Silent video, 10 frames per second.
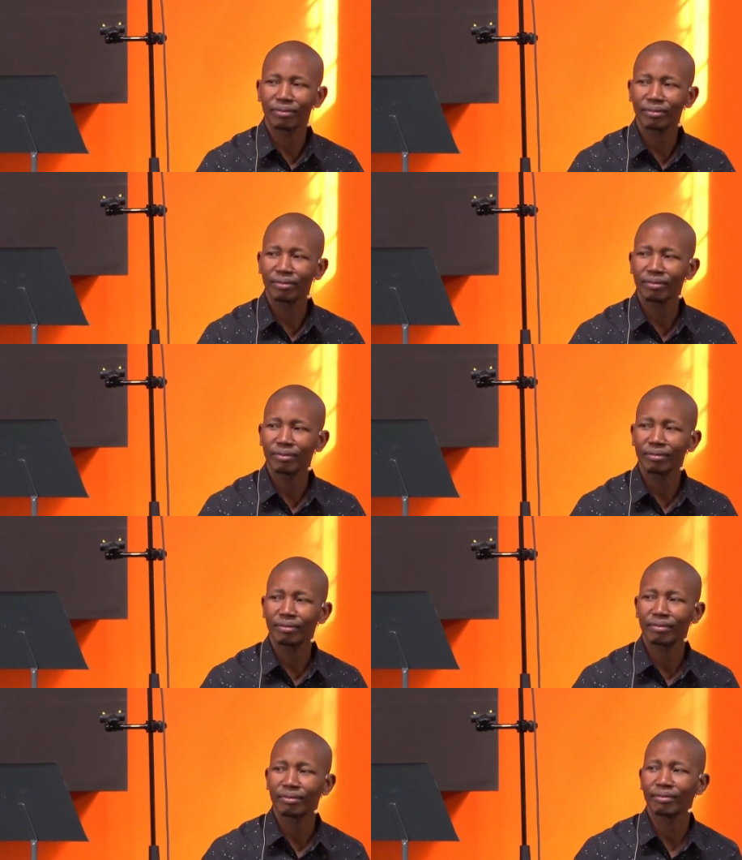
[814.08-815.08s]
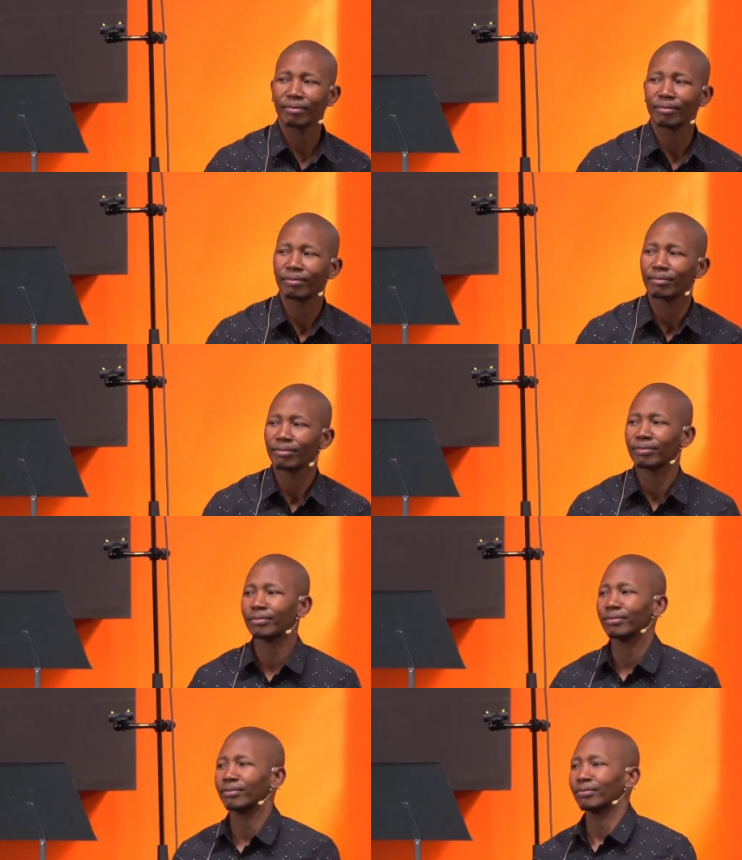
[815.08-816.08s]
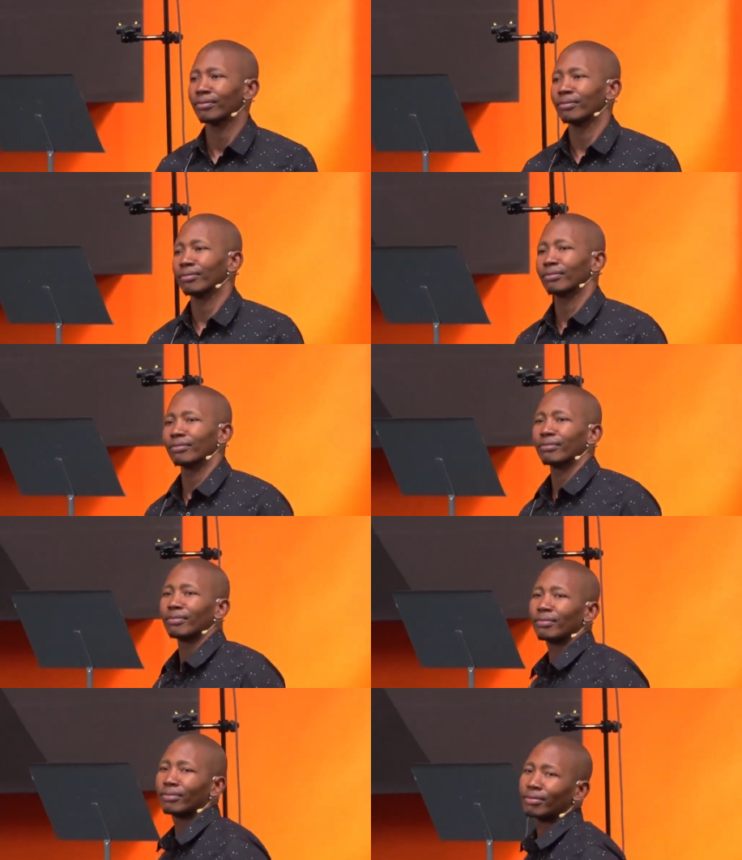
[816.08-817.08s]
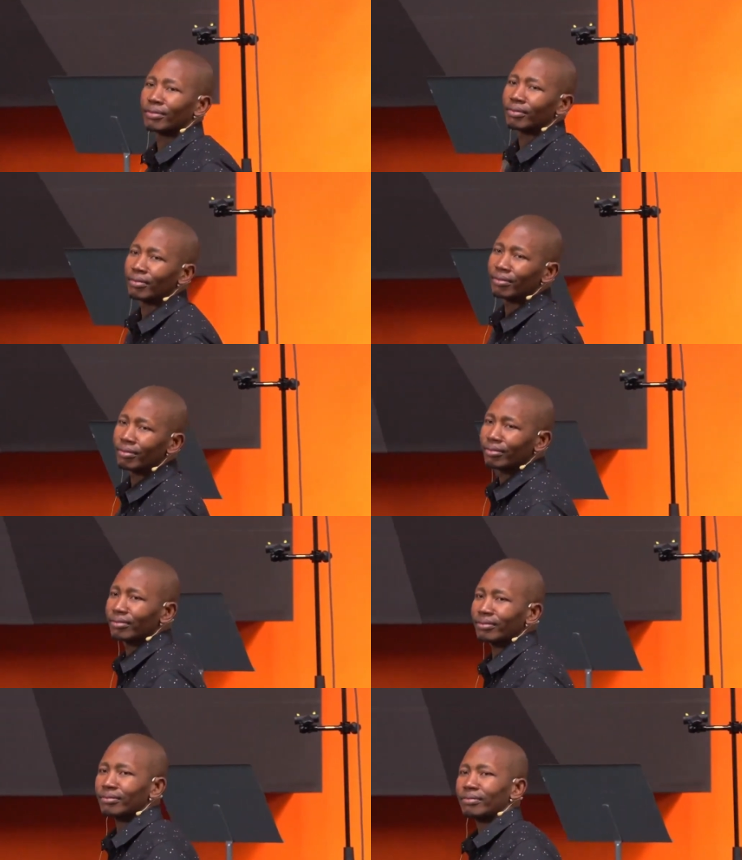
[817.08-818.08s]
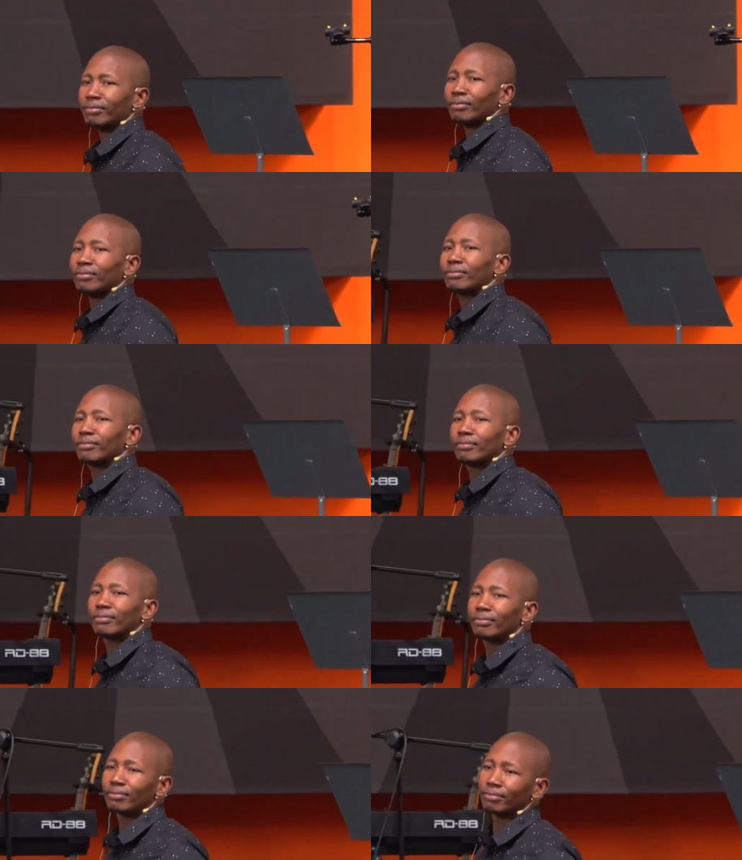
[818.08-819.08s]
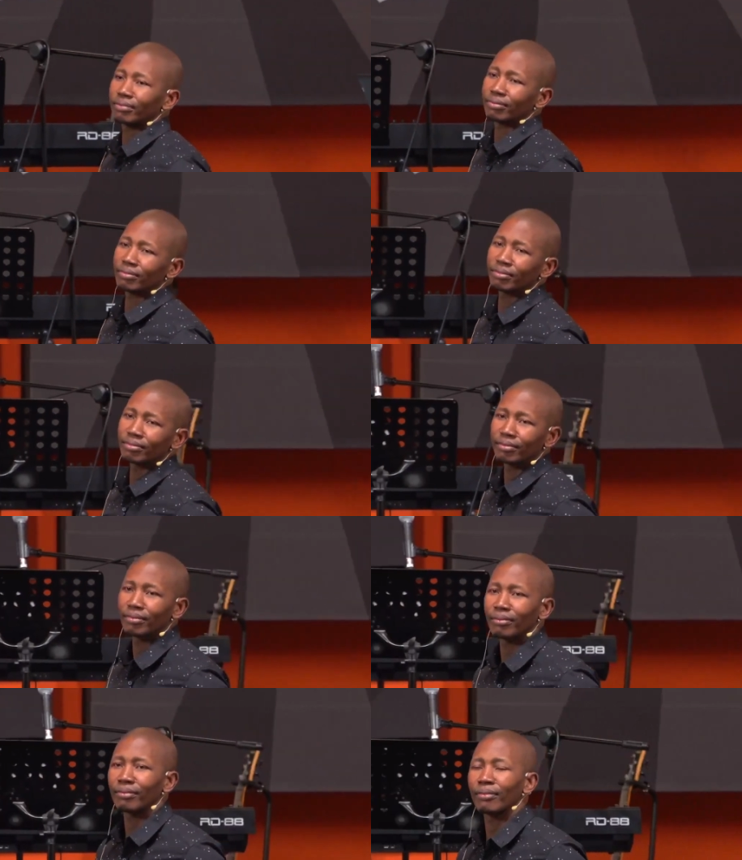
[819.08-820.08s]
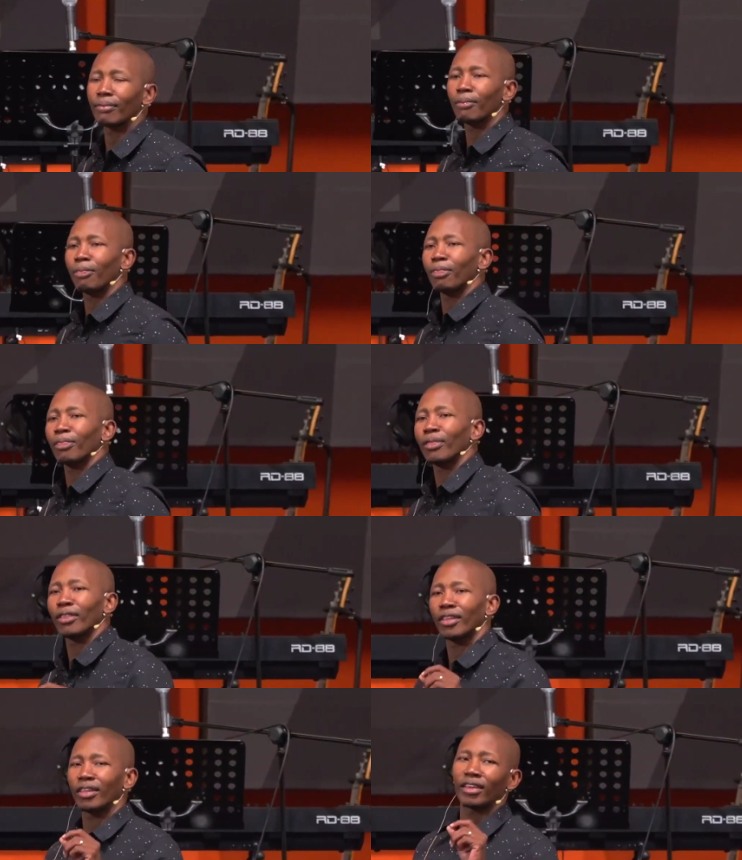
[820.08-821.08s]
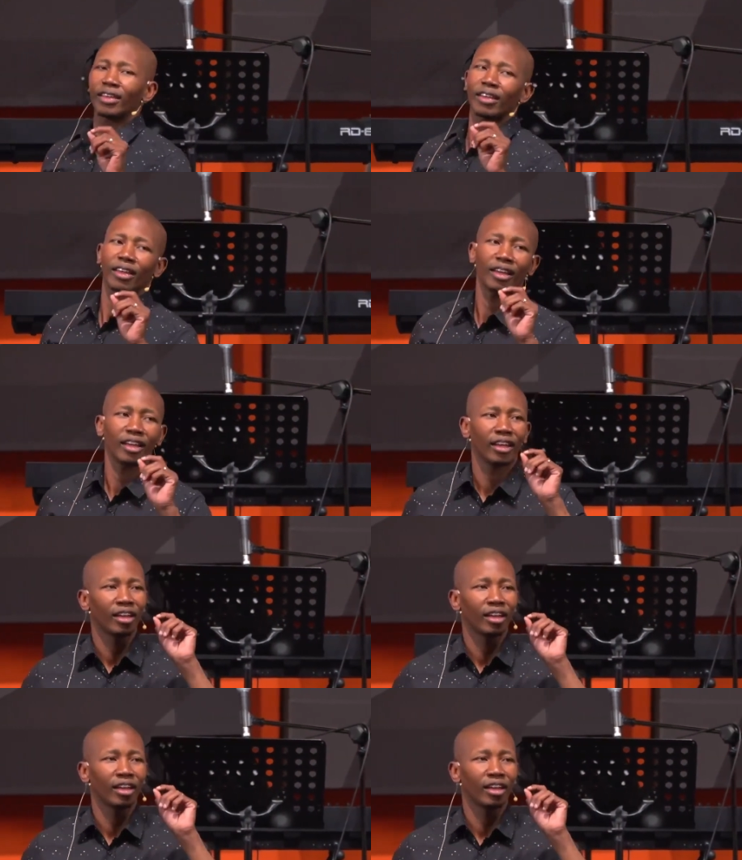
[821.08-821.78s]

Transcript: Nothing is said.